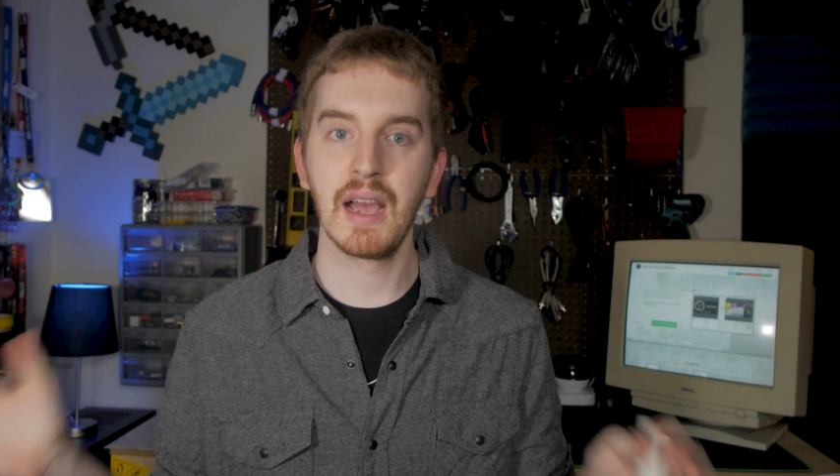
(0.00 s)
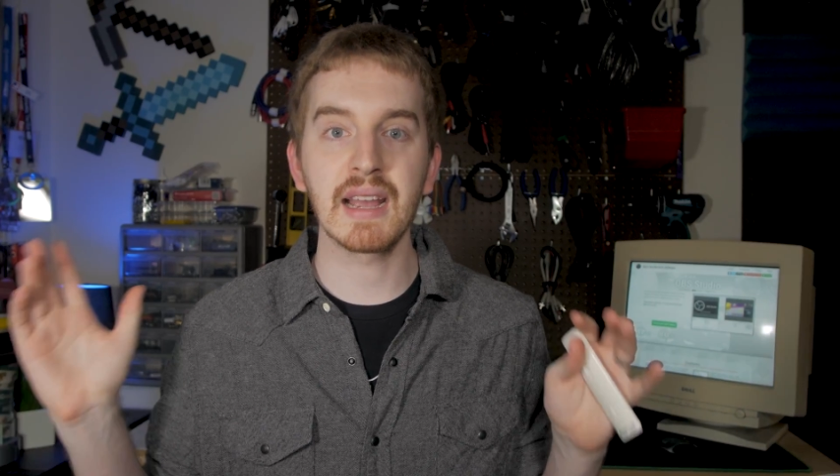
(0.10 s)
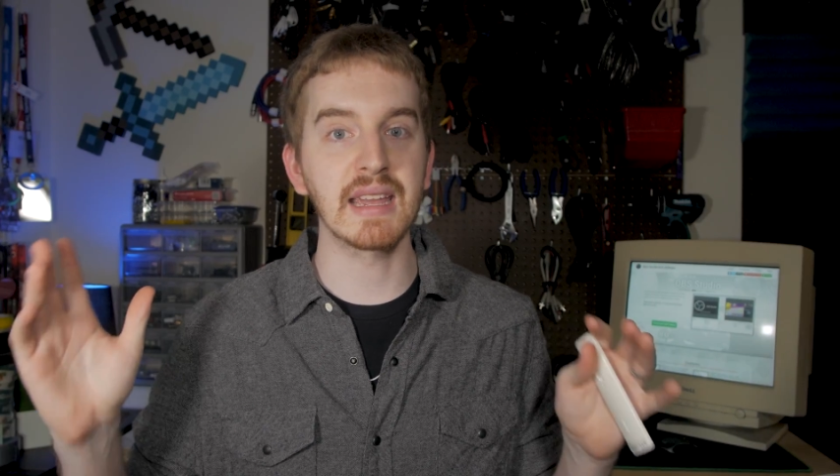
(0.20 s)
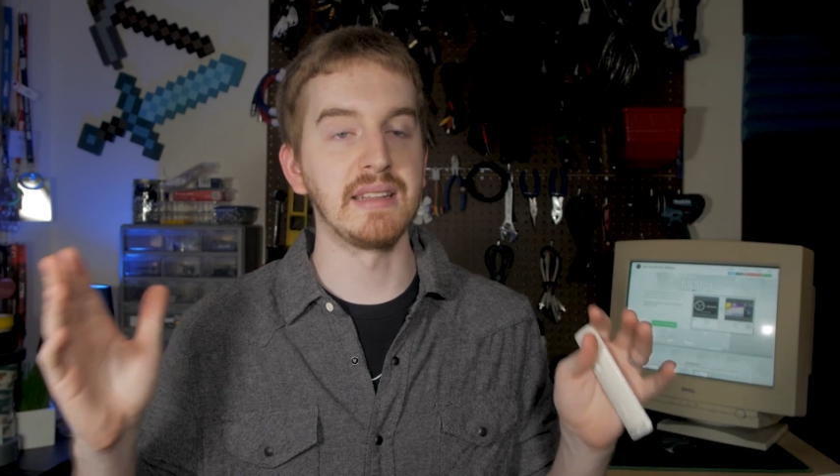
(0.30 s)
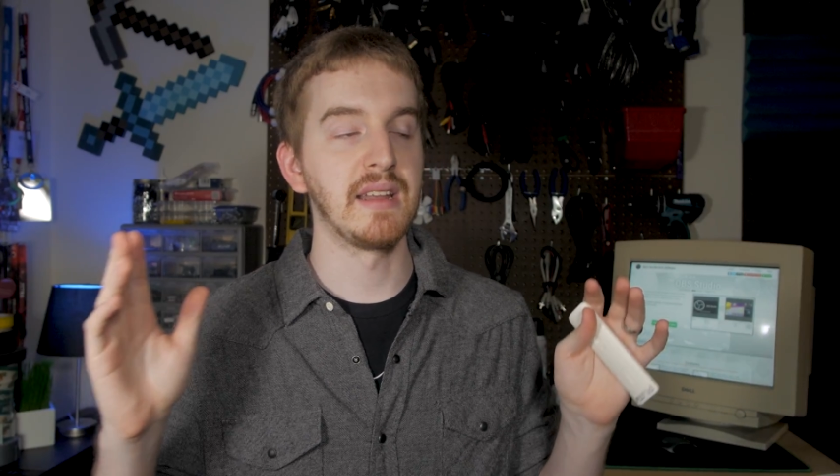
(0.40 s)

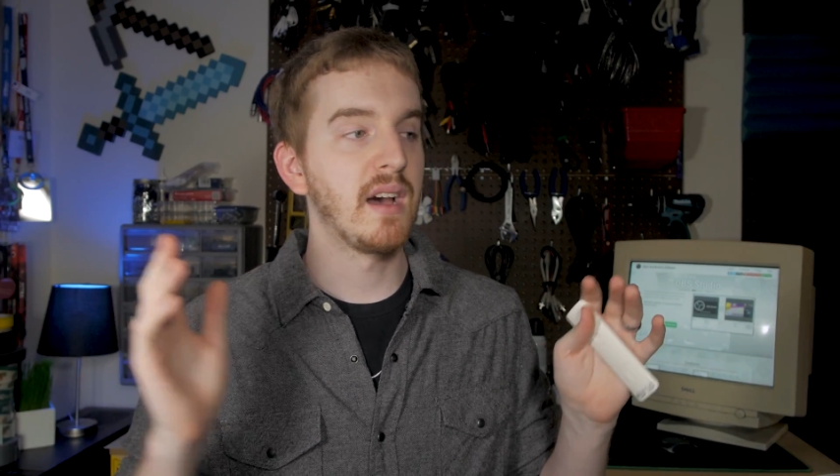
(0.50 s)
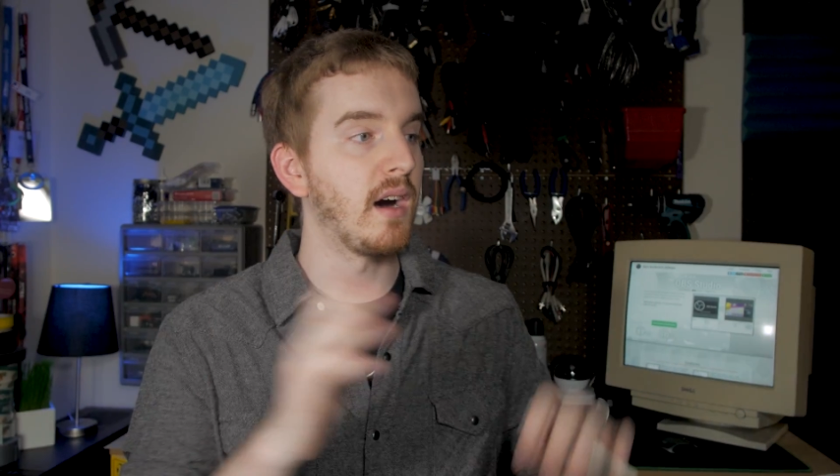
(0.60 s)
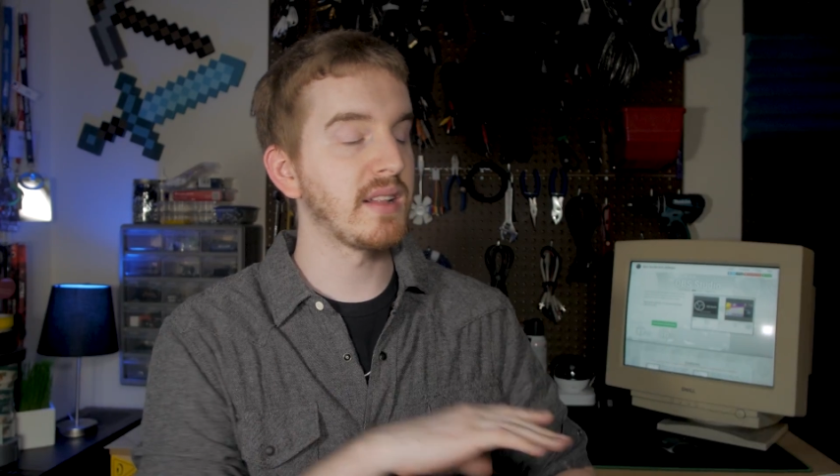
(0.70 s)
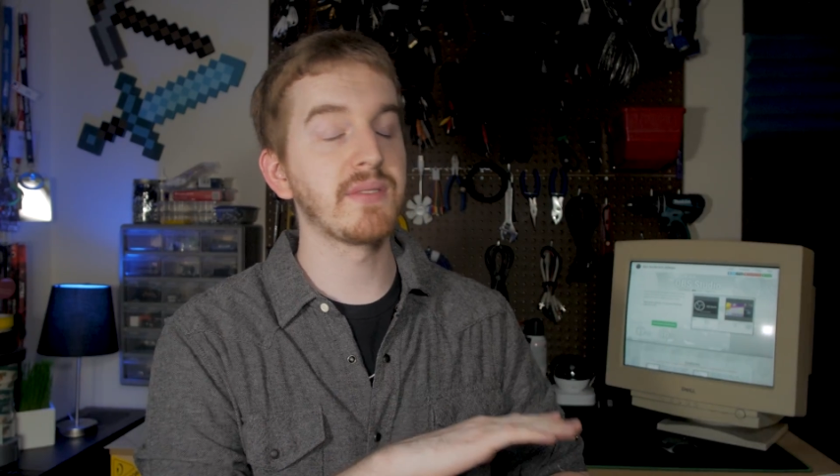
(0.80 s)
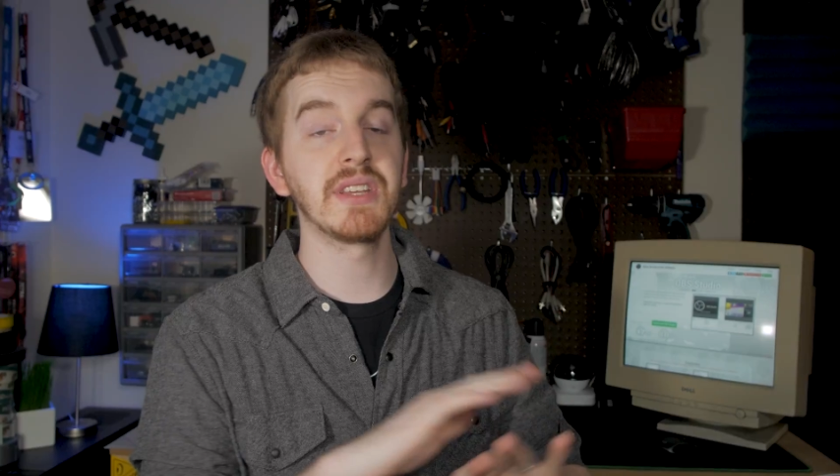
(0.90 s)
Again,
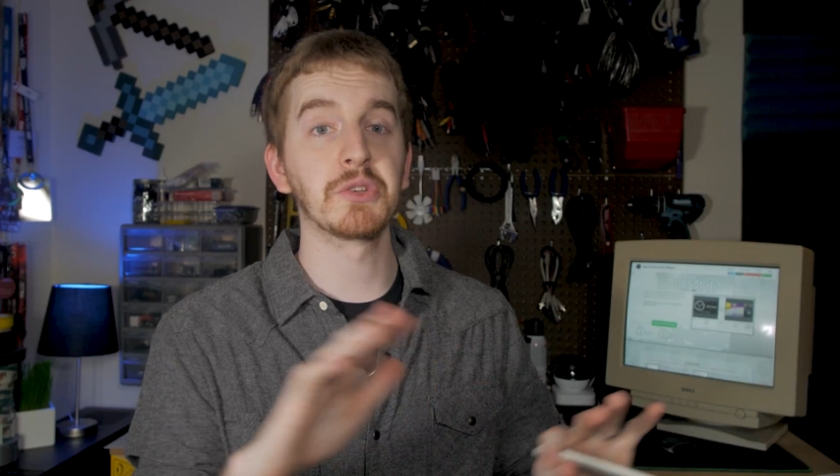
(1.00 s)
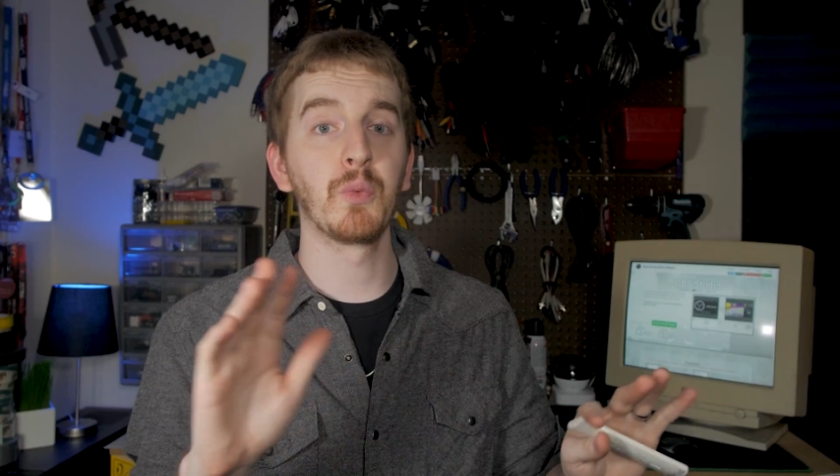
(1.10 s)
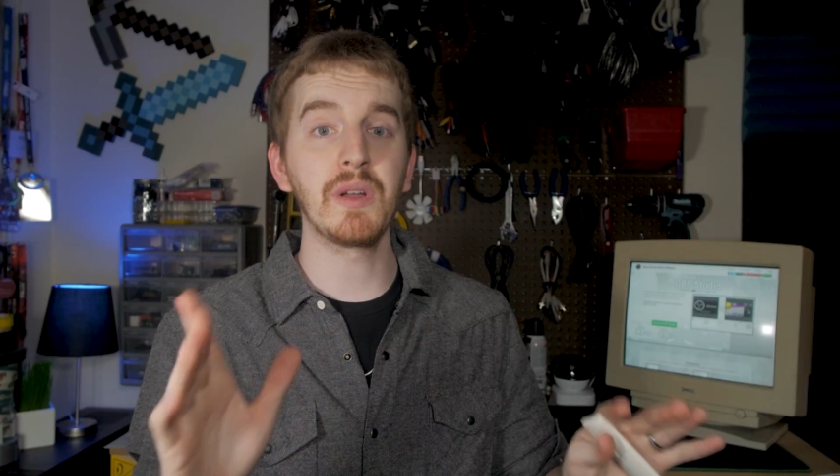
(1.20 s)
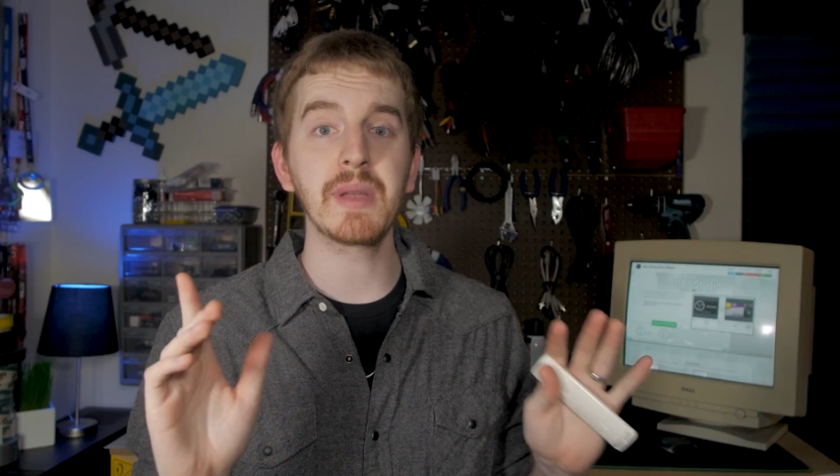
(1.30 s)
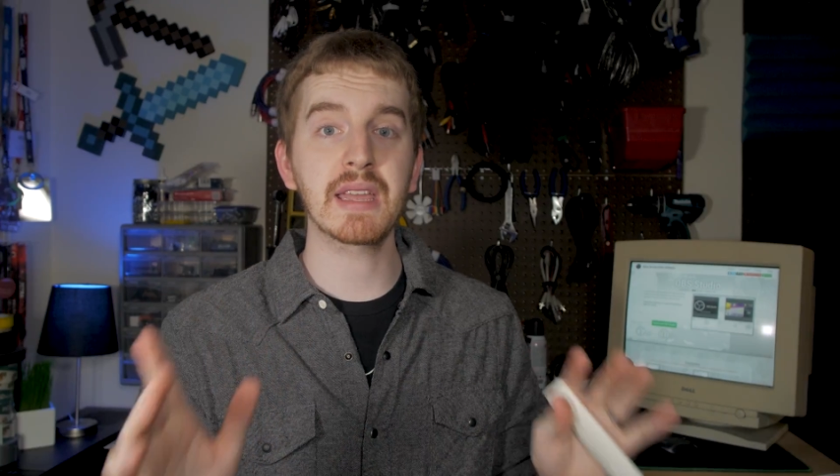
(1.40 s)
all of this
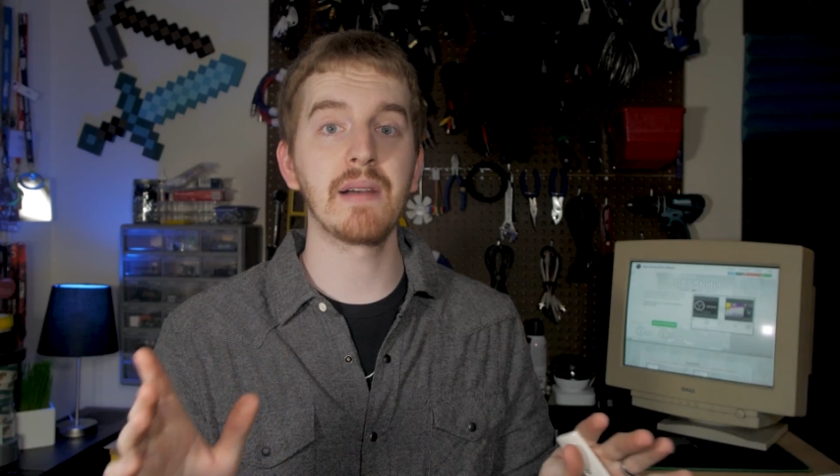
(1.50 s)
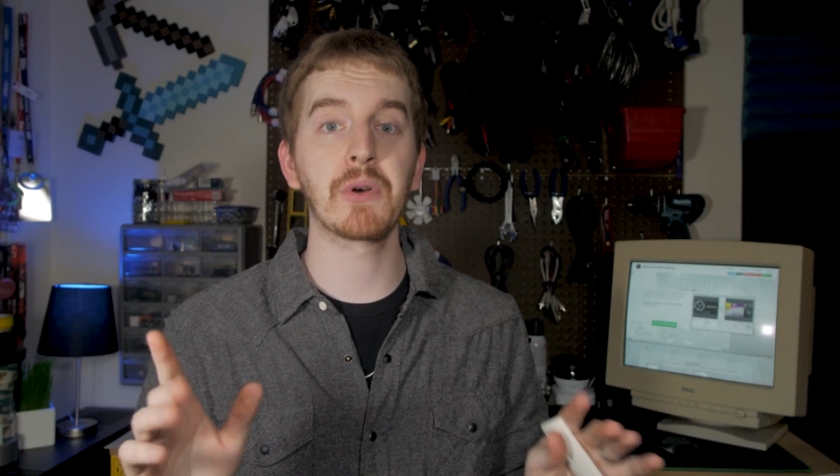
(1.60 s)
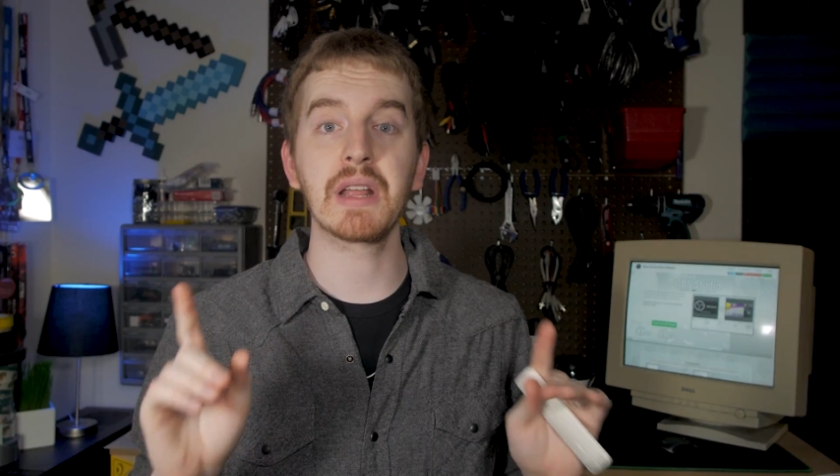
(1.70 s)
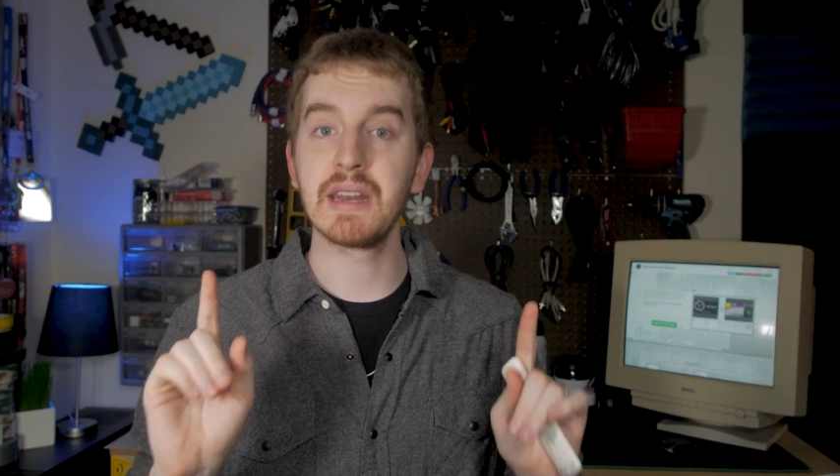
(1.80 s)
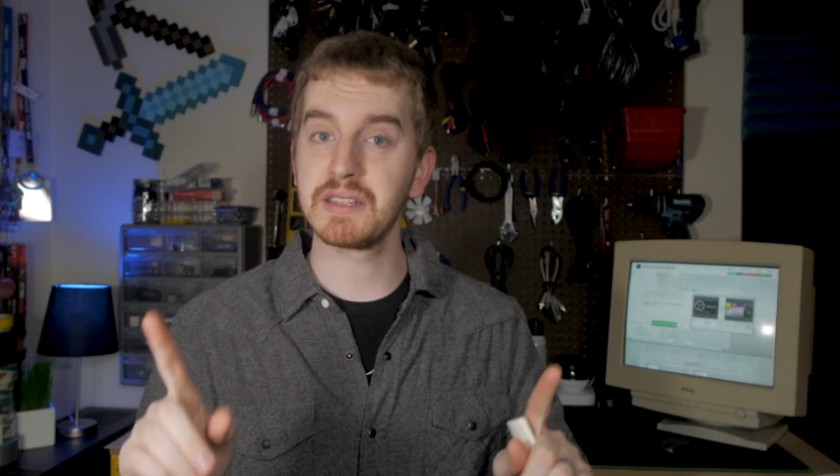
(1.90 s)
will be
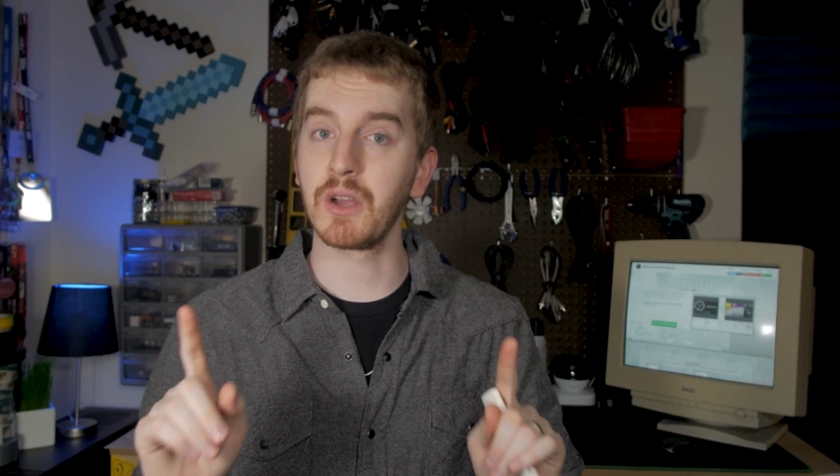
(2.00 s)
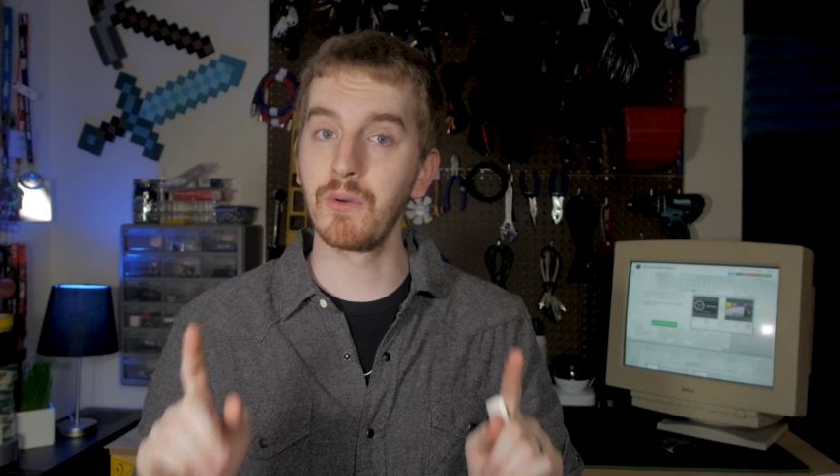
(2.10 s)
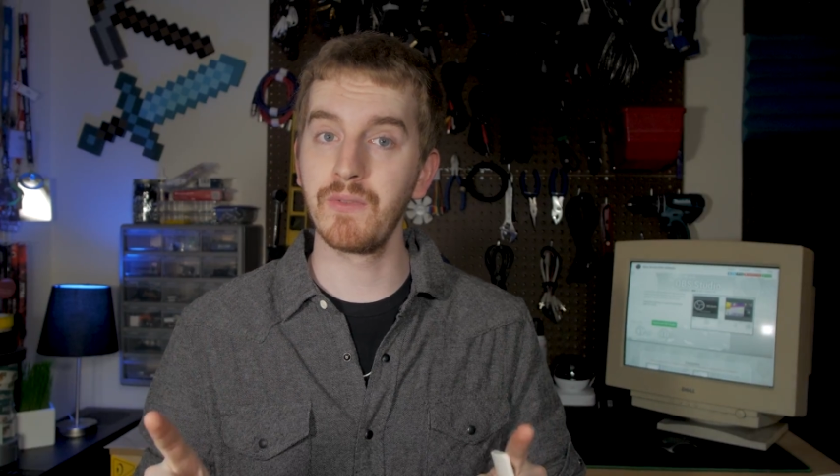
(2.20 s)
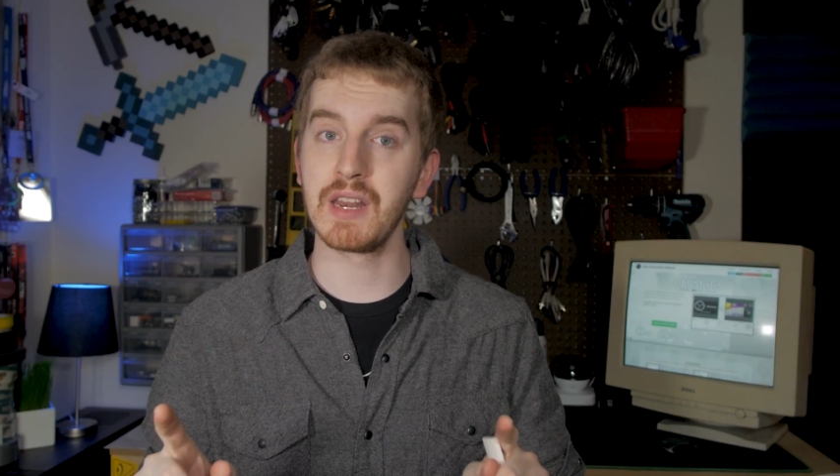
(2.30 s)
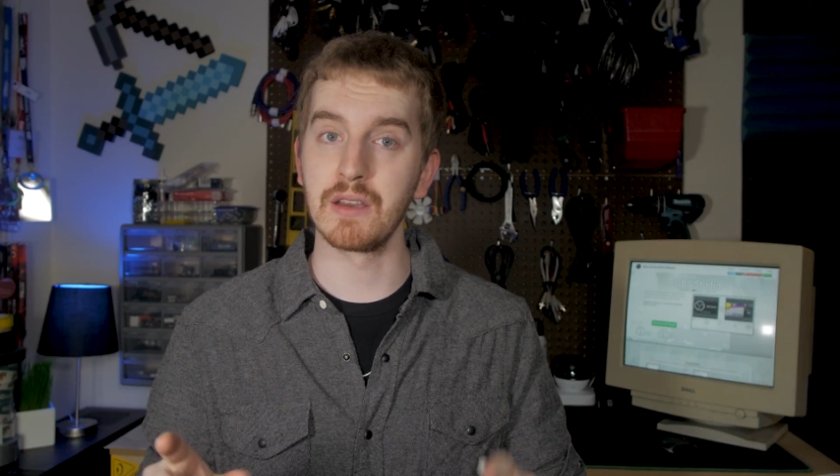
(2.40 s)
covered in its
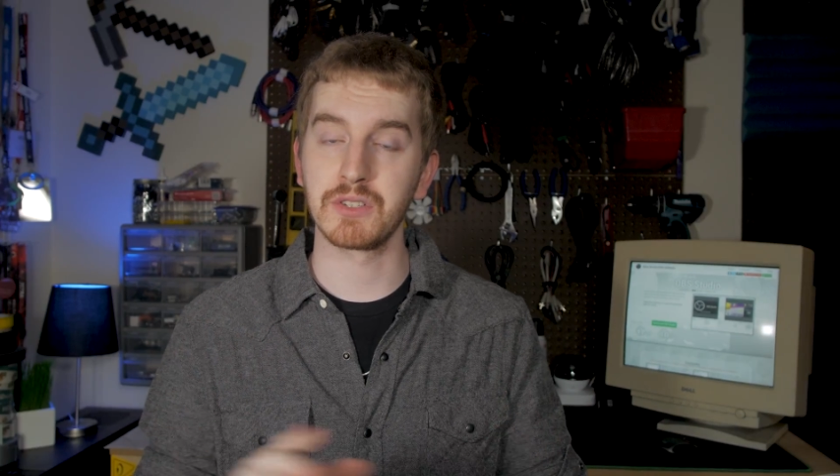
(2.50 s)
own video,